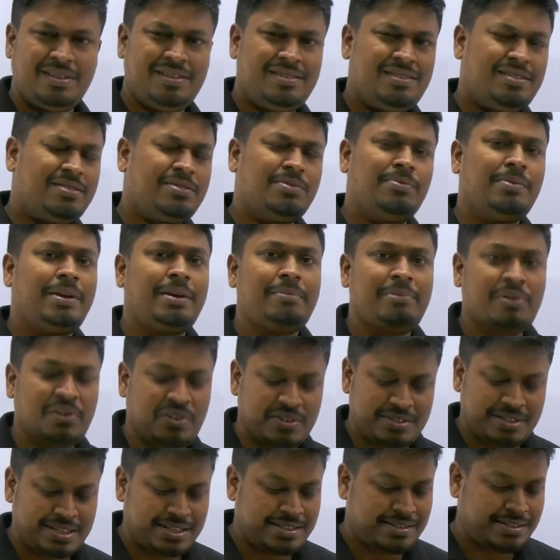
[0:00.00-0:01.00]
Just why?
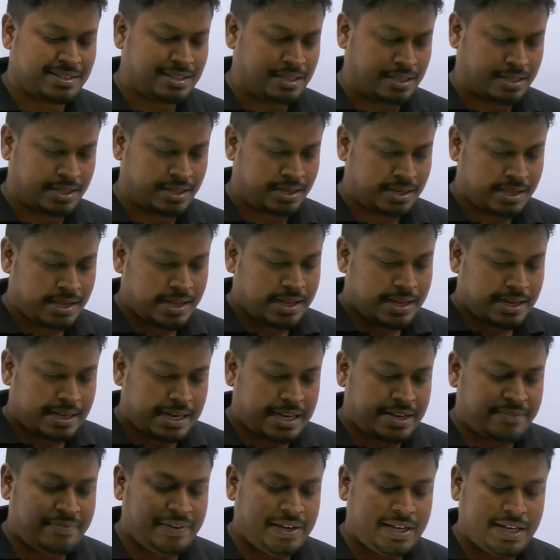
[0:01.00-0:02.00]
Because just see here,
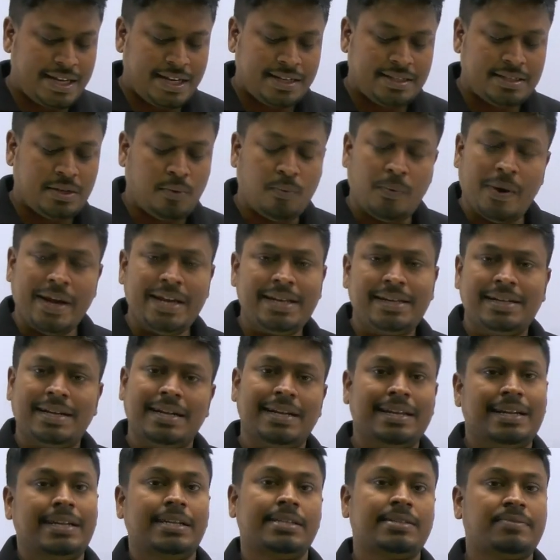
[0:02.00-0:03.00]
let me take the white
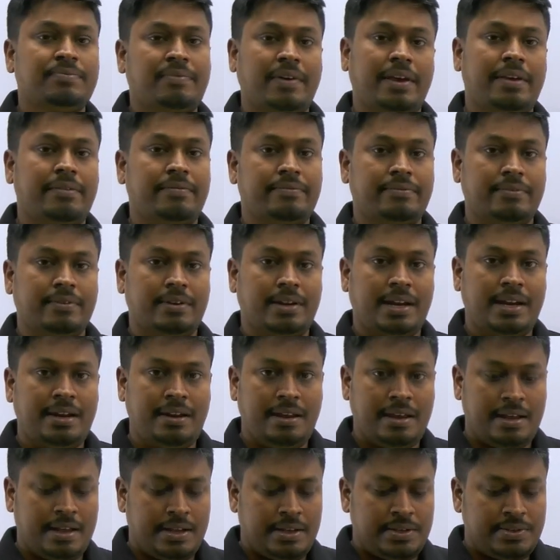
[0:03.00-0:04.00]
color as 5,
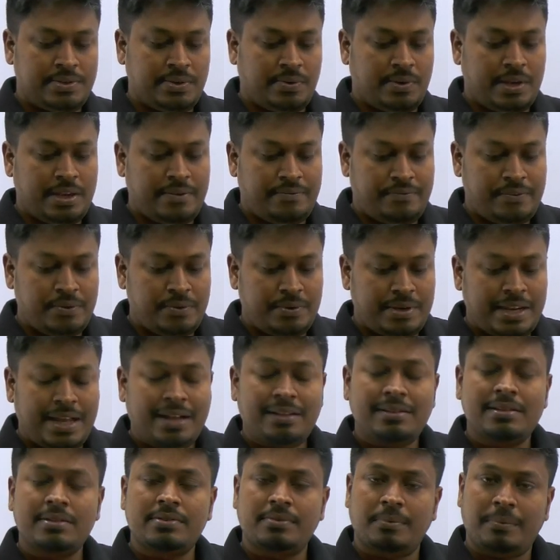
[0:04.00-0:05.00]
right? So if you
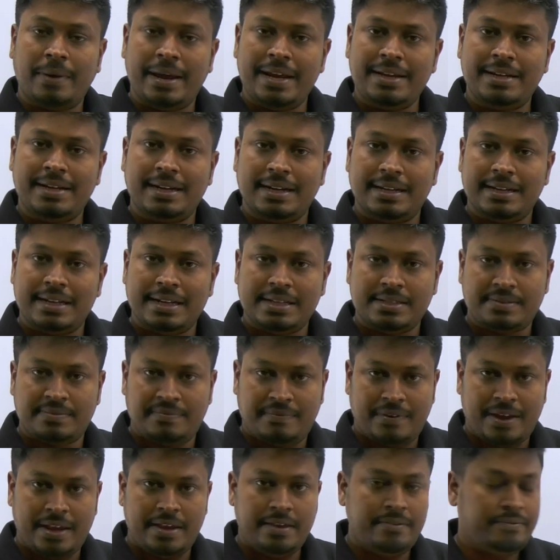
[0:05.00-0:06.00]
take this white color as
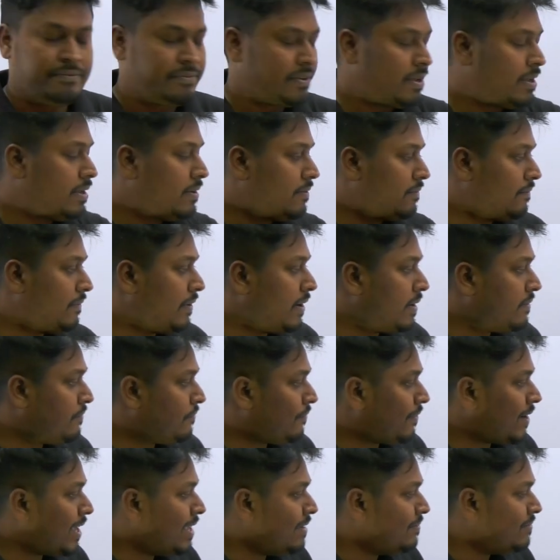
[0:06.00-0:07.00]
5, where
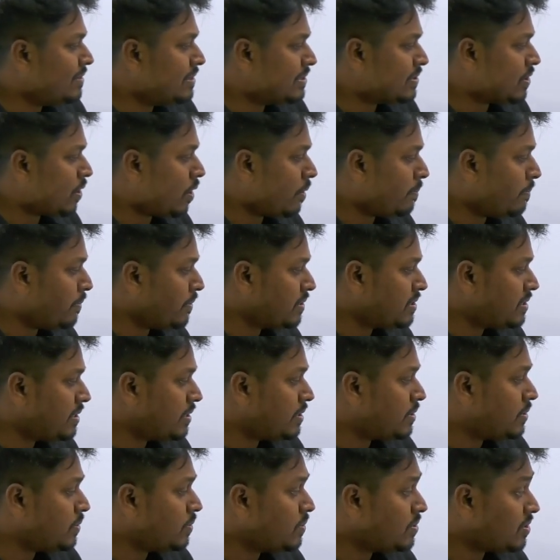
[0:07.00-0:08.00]
5
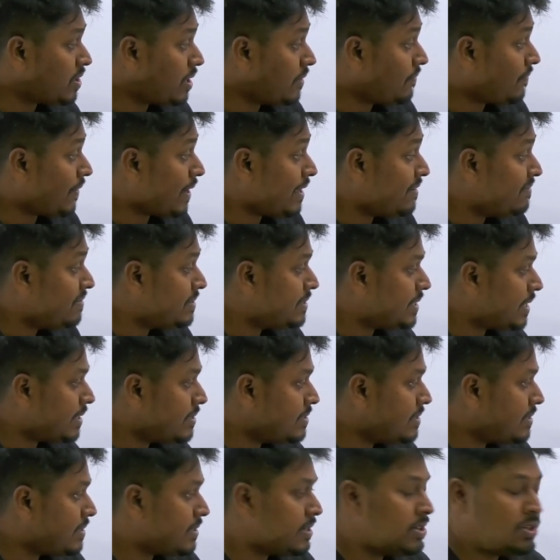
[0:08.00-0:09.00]
is
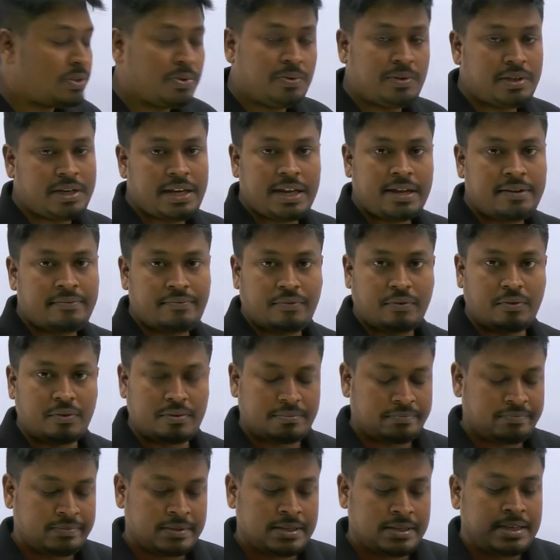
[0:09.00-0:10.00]
adjacent to 3 and 4.
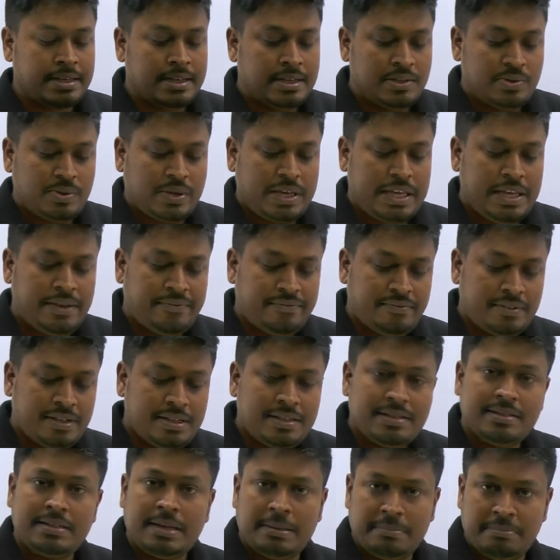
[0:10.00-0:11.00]
So if
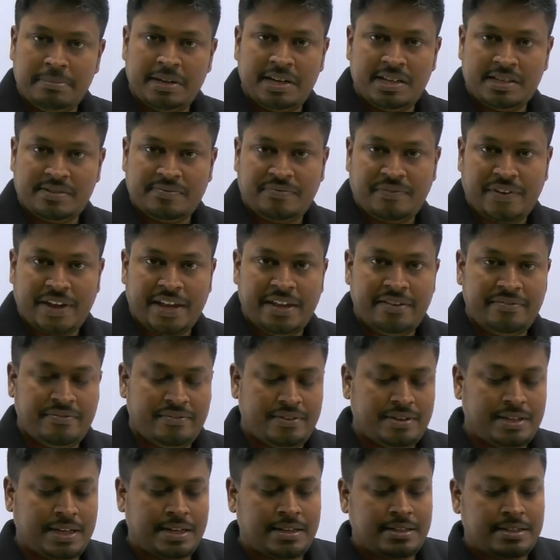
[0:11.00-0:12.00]
this number is 5,
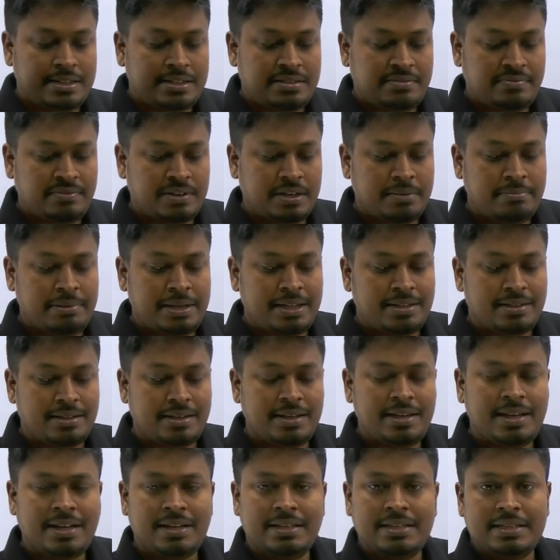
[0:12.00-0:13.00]
then this will be
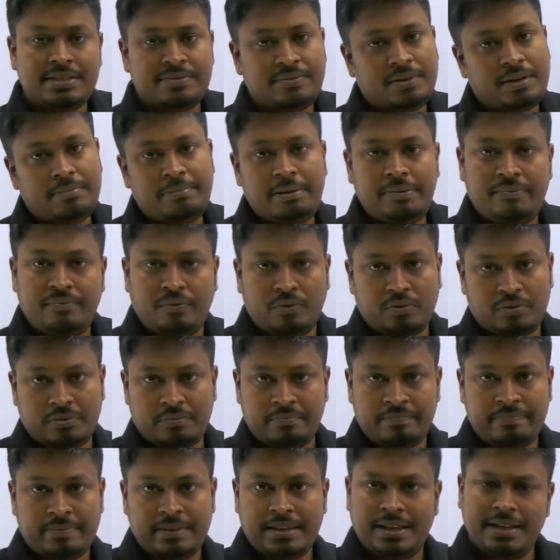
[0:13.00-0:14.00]
3 and this will be 4.
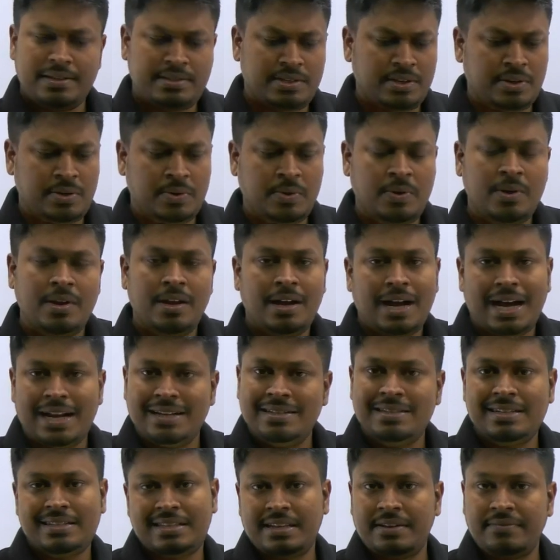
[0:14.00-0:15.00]
Yes or no?
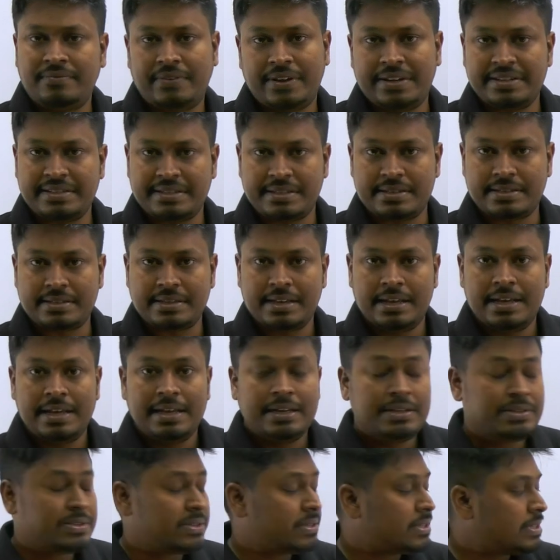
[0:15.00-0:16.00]
Adjacent faces.
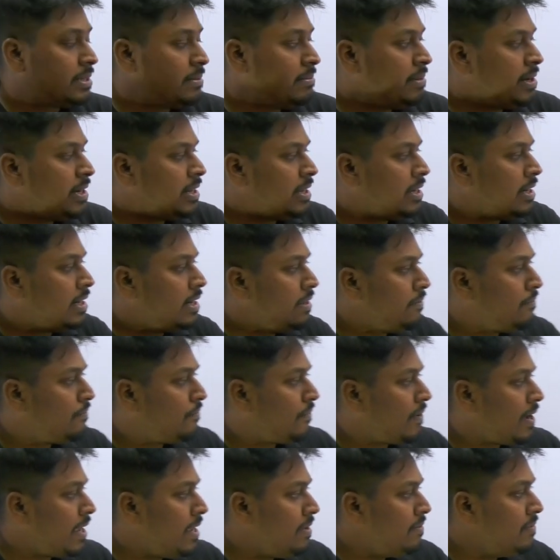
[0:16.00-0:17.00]
So similarly,
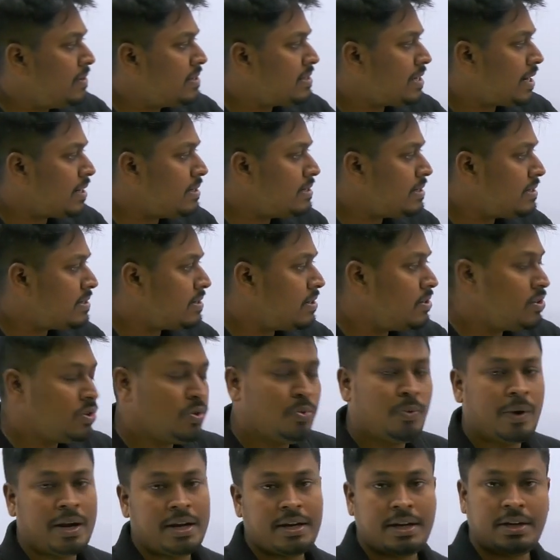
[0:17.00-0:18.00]
5 is adjacent to
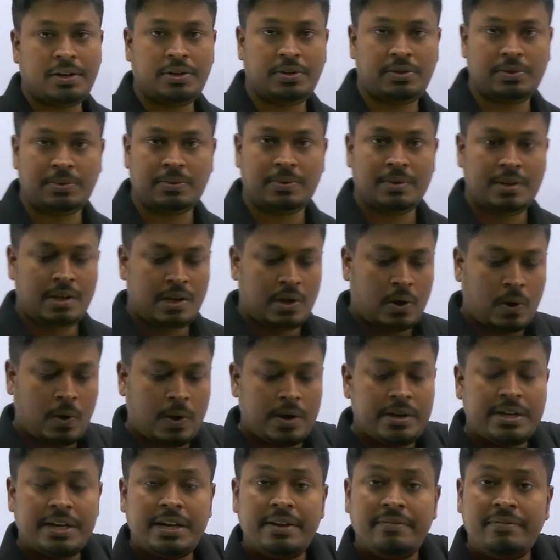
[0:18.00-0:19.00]
1 and 2.
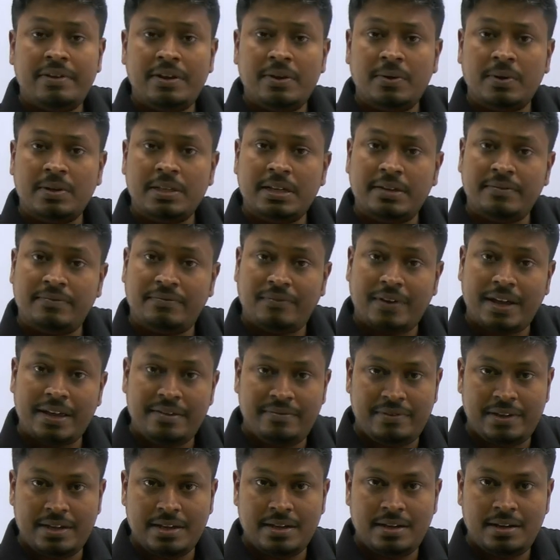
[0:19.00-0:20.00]
Already we know that
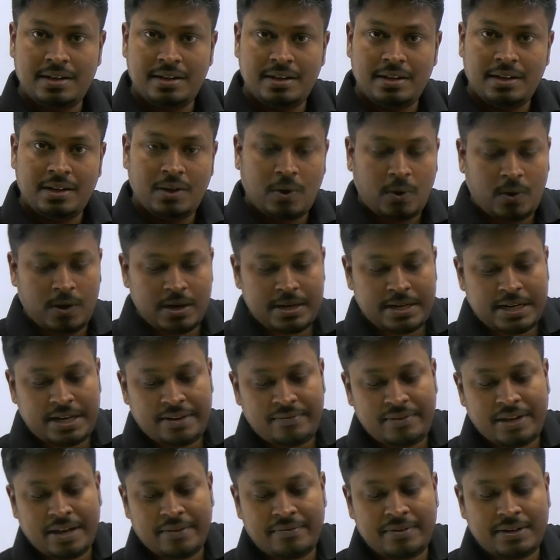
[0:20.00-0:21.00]
5 here. Already
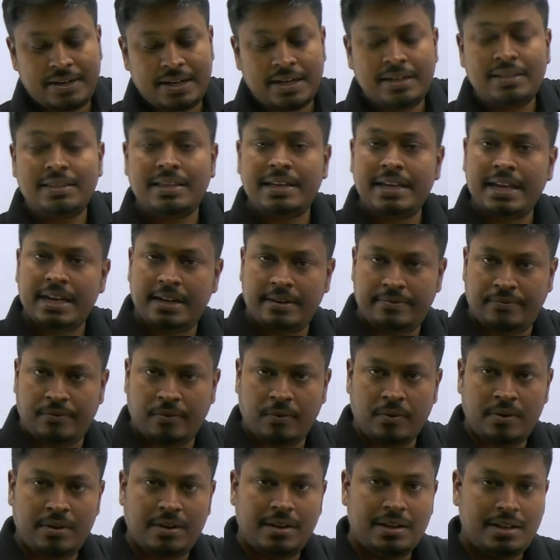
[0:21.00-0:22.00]
we have written 3 and
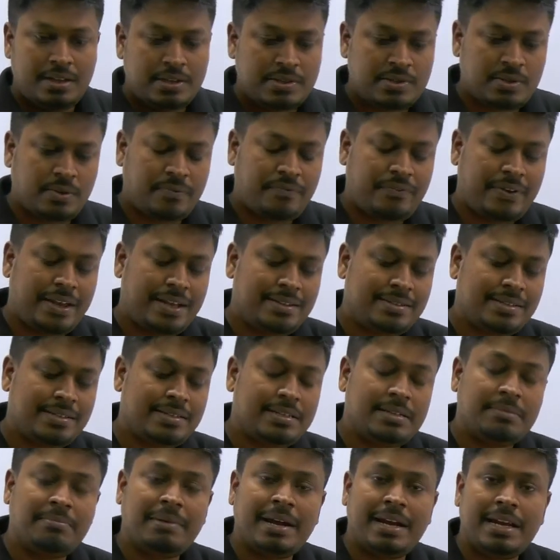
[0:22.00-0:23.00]
4. So
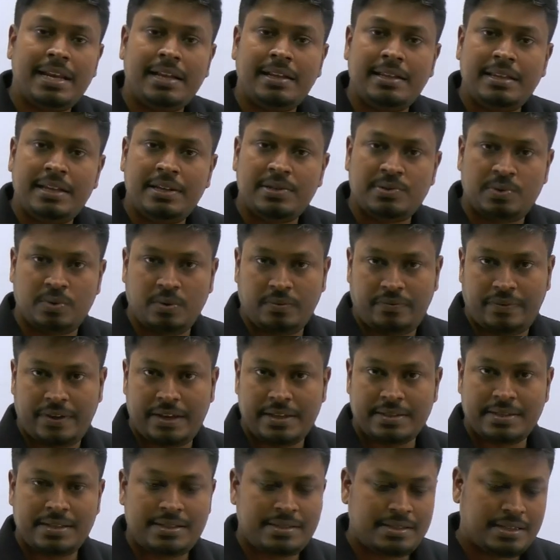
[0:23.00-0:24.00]
faces remaining these two
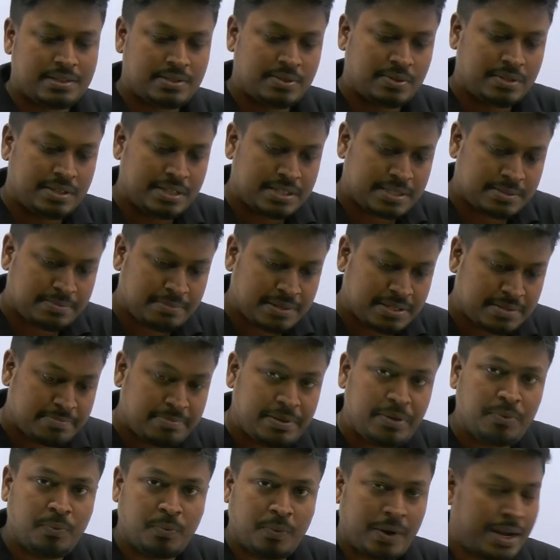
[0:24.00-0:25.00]
faces. So this must
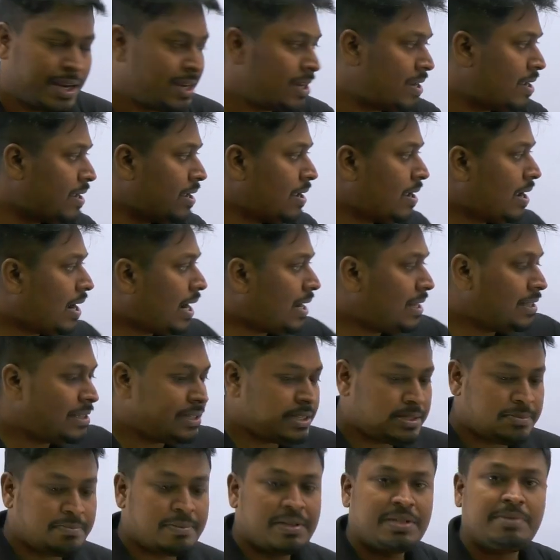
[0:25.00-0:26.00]
be 1 and
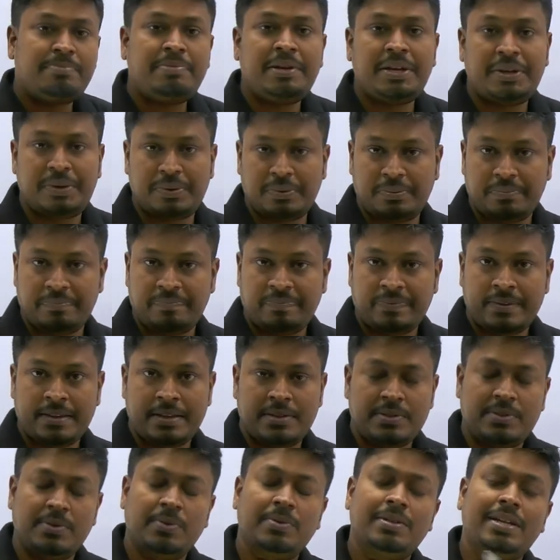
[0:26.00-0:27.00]
this must be 2.
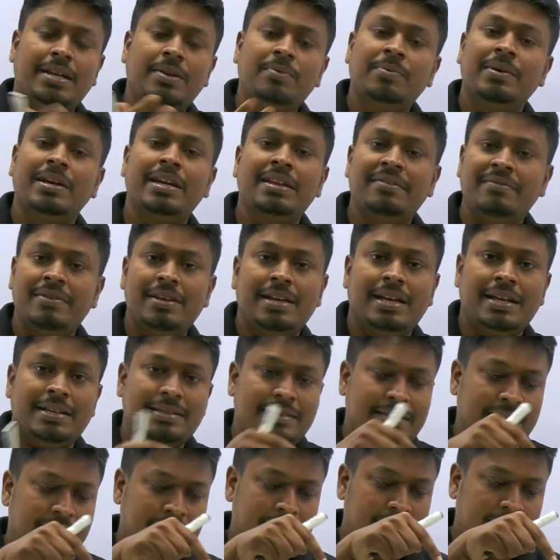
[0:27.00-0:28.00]
So then only we can
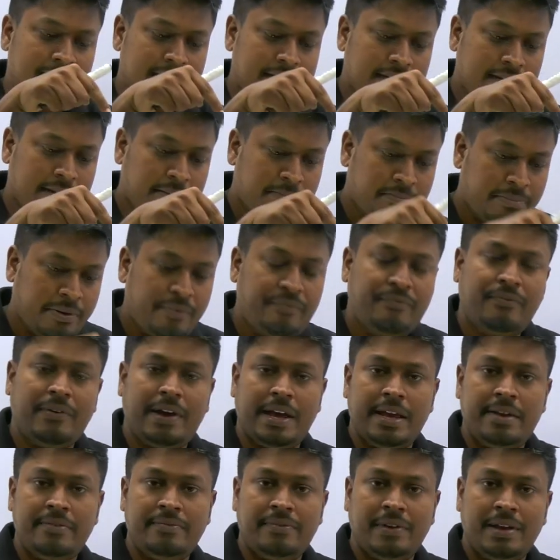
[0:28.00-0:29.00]
say that the number
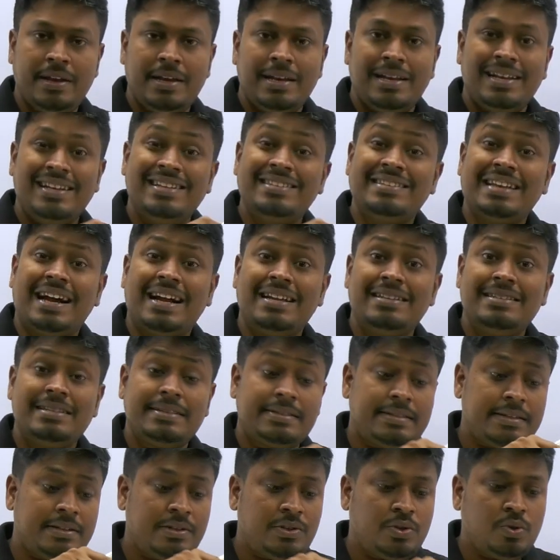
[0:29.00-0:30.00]
5 is
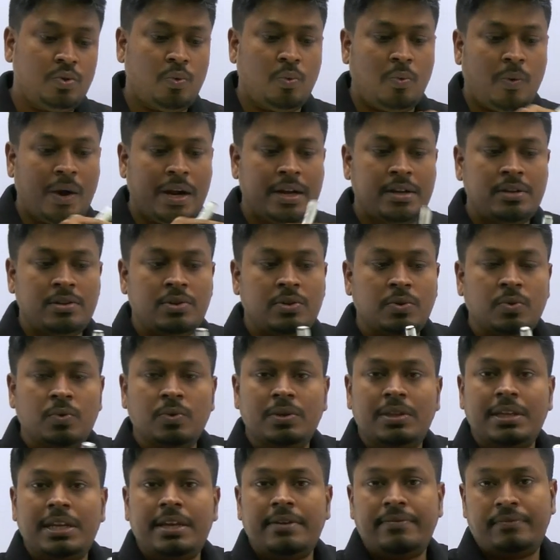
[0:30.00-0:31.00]
adjacent to 1,
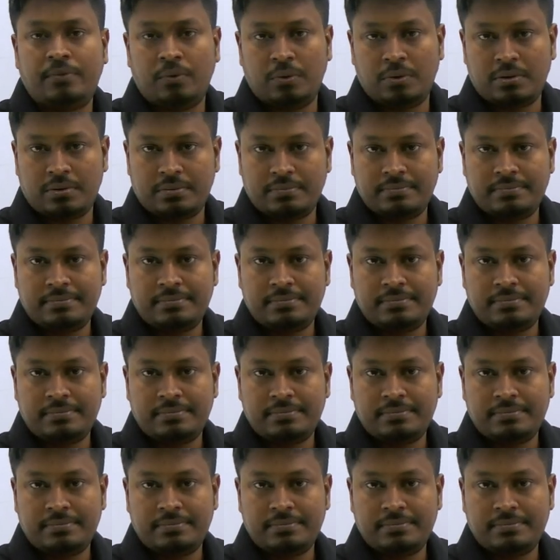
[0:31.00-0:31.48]
2, 3, 4.